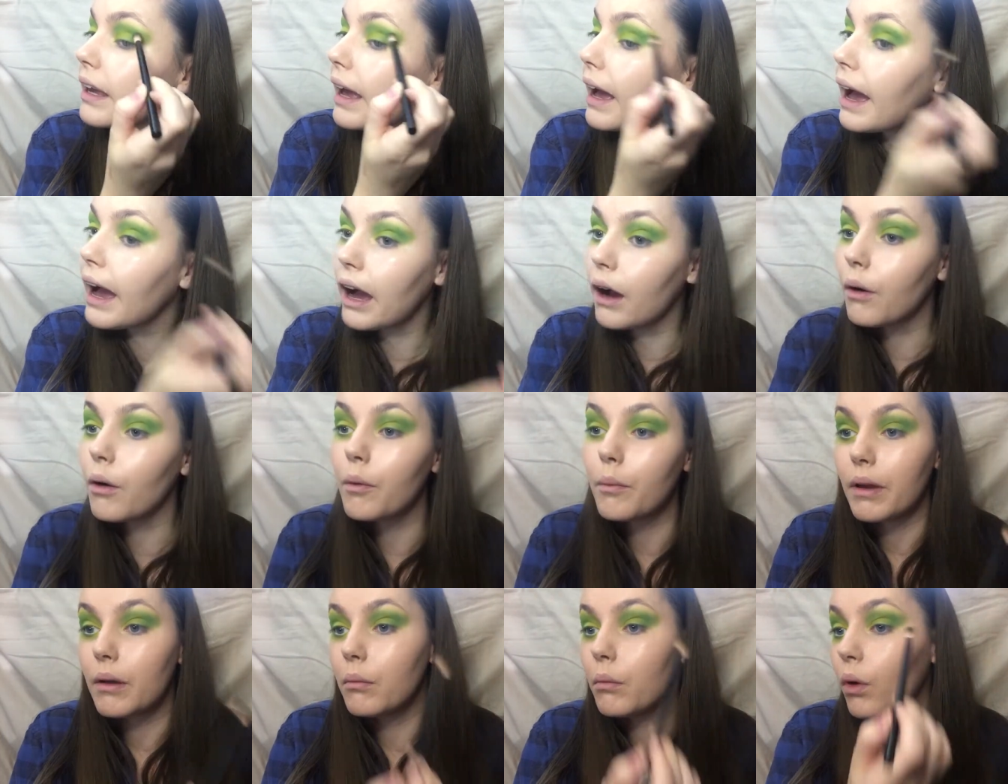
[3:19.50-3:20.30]
it out
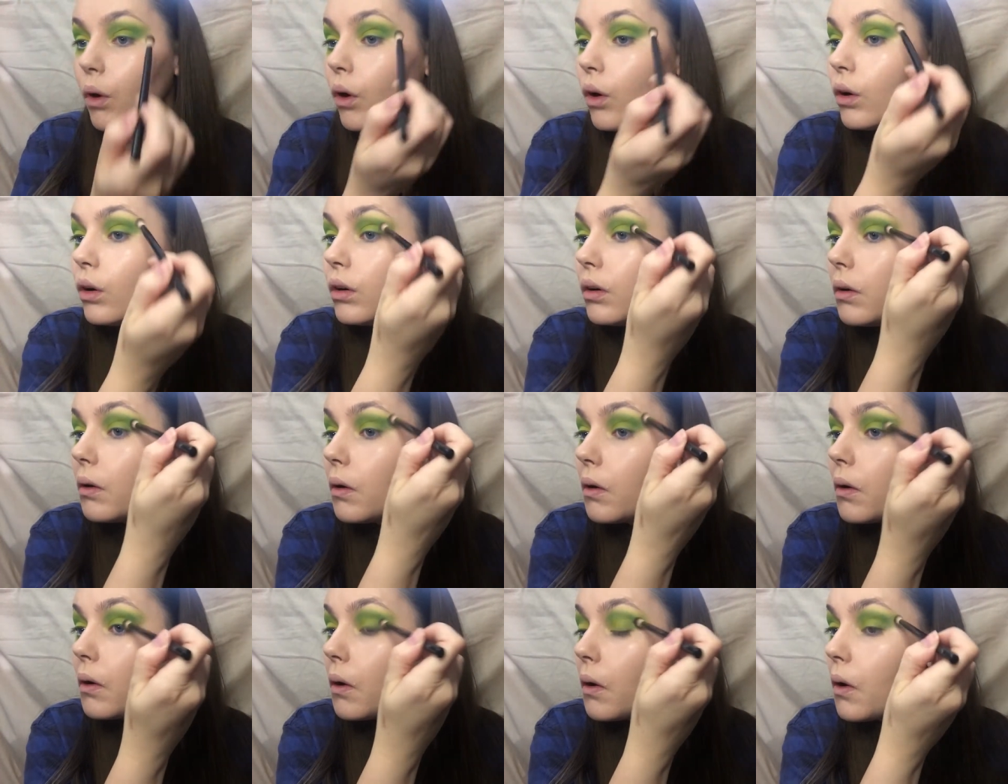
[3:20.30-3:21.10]
a bit more
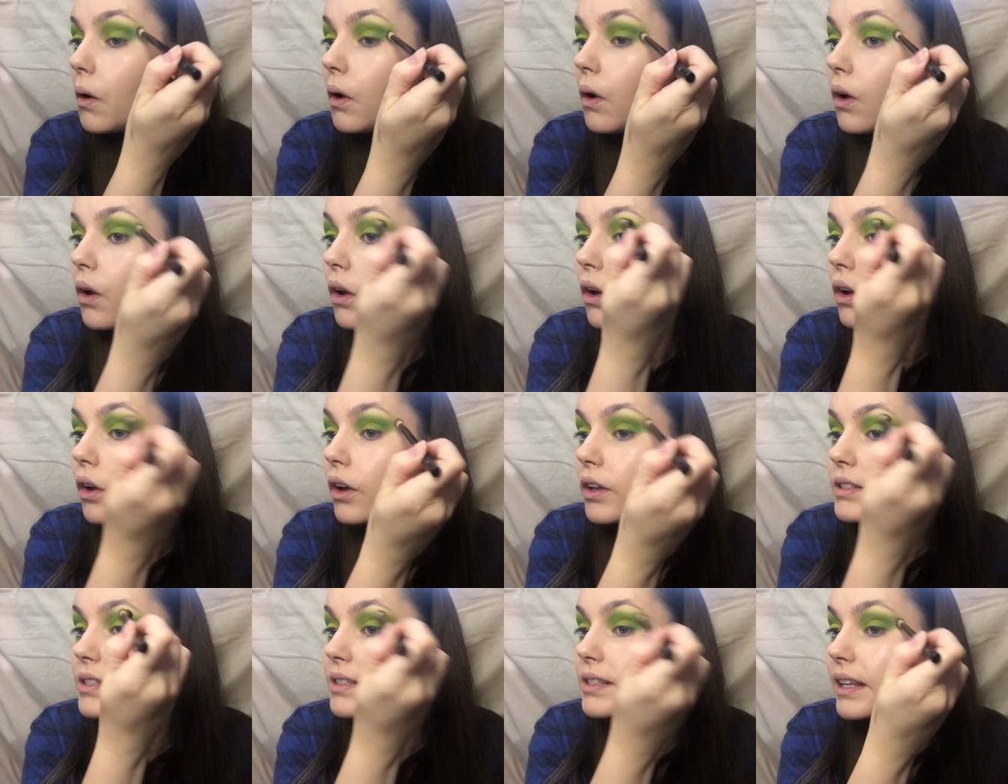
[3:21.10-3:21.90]

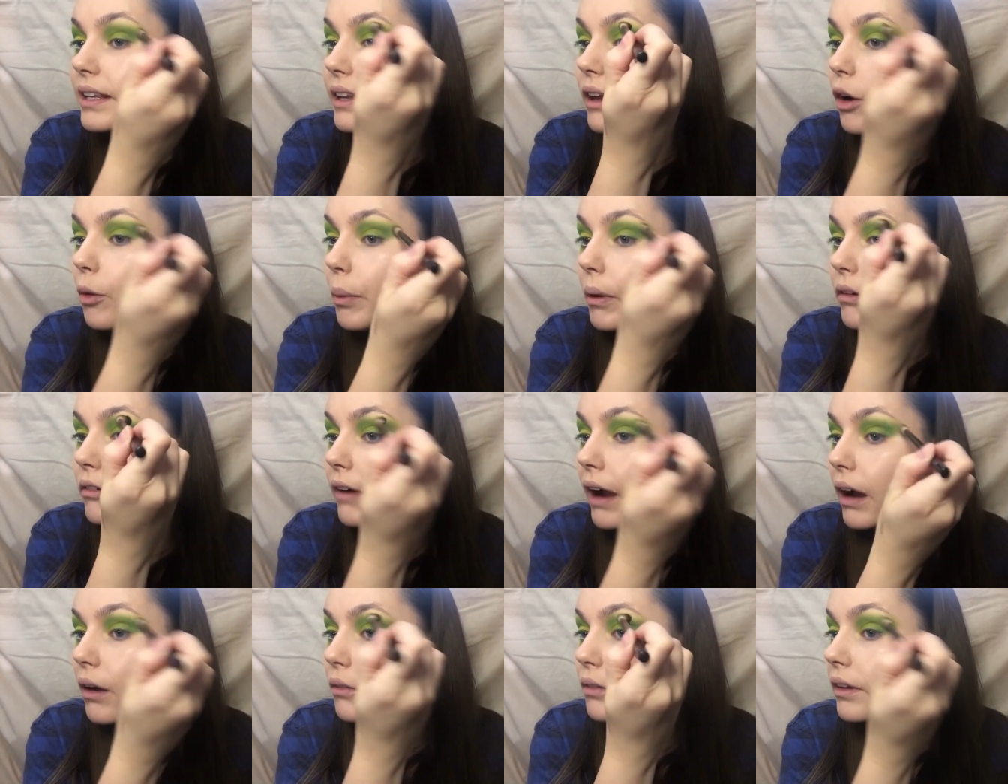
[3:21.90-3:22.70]
because it's a little bit
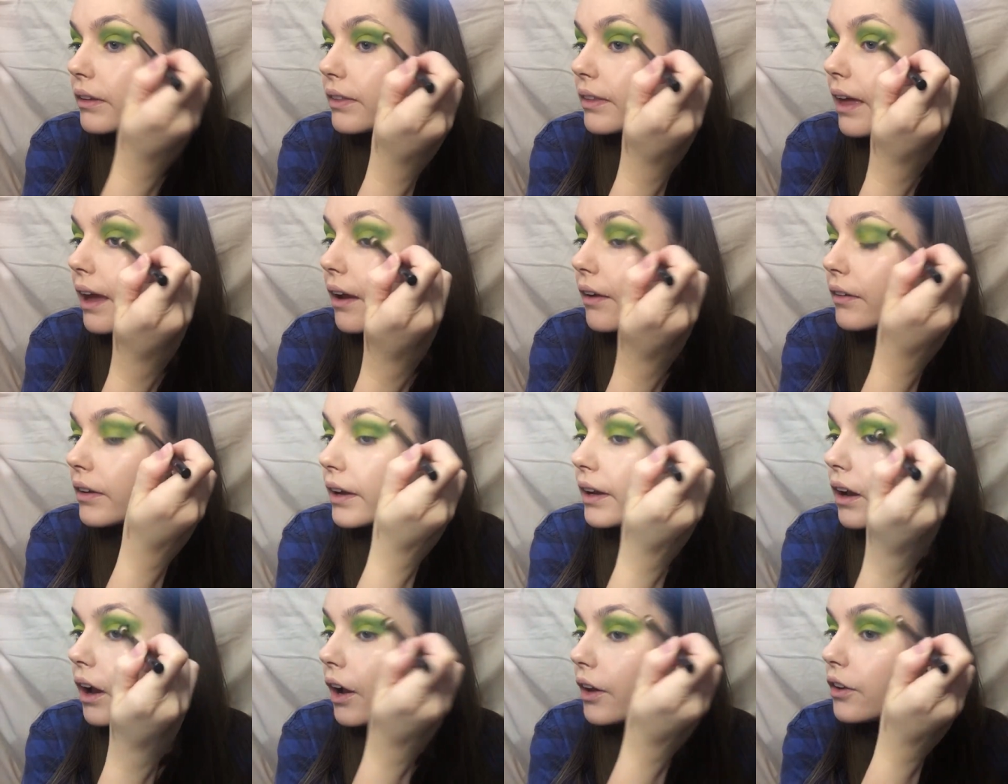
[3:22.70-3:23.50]
rounded there, and
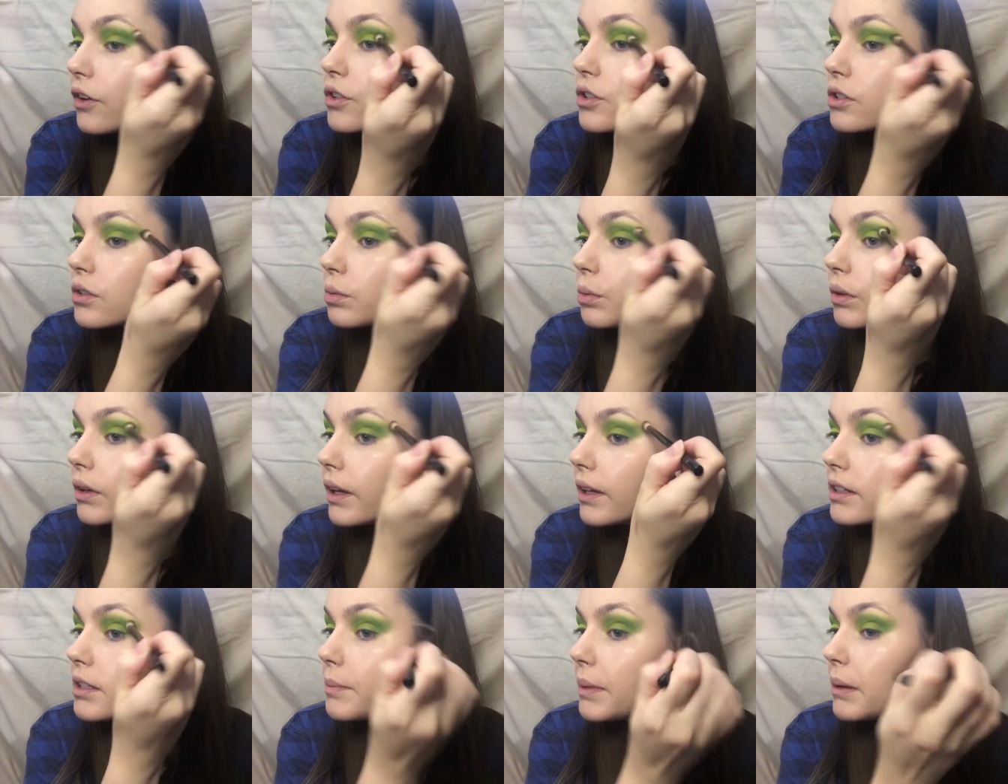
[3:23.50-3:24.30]
I kind of just want
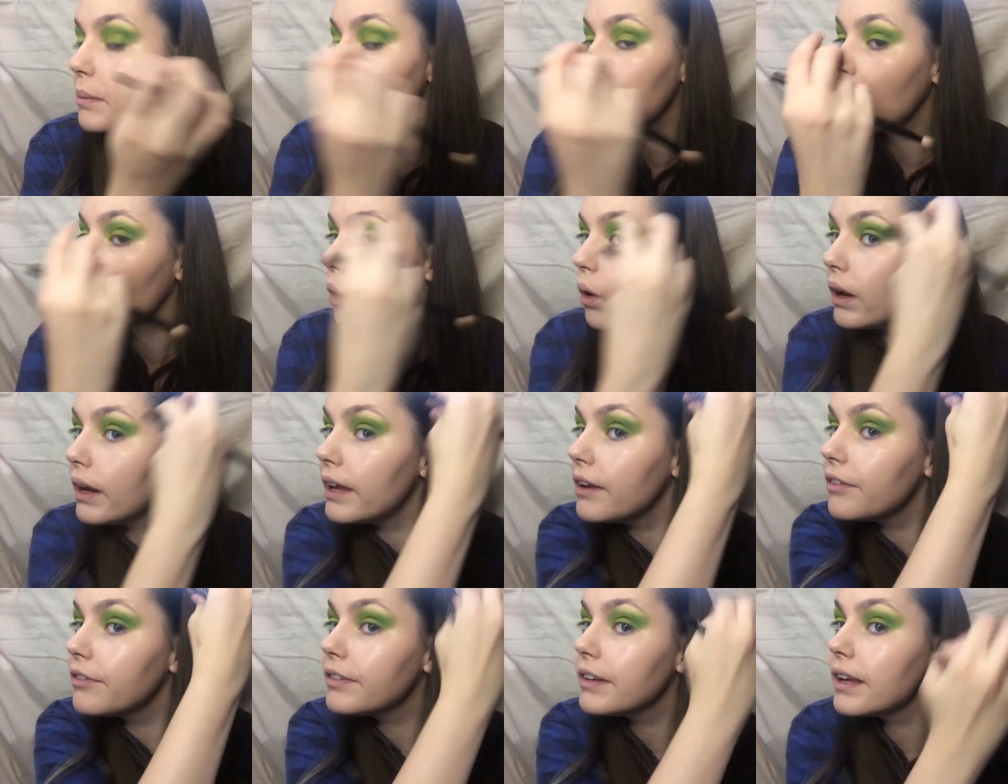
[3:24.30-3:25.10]
it to be a bit more
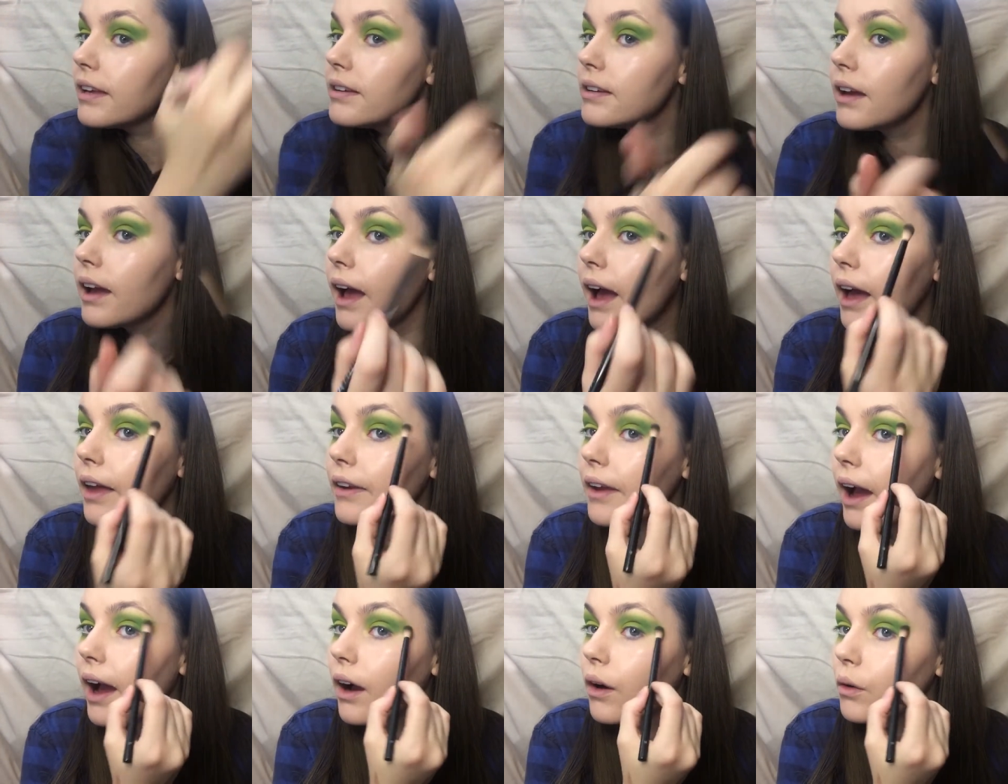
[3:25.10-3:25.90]
lifted
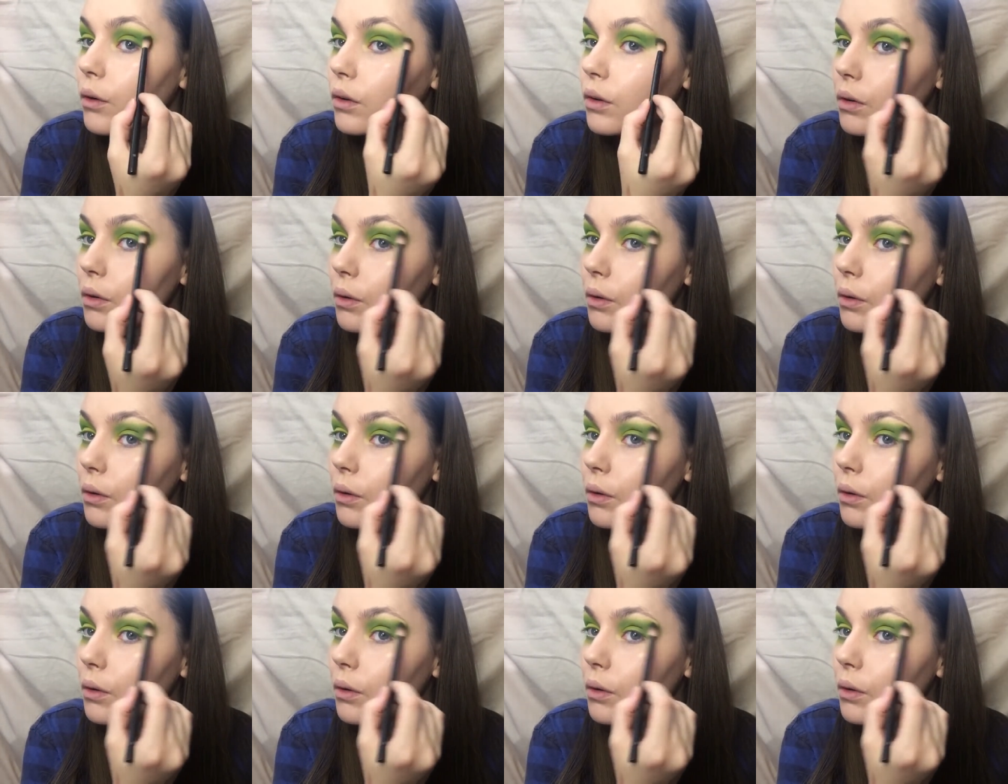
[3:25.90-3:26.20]
and out.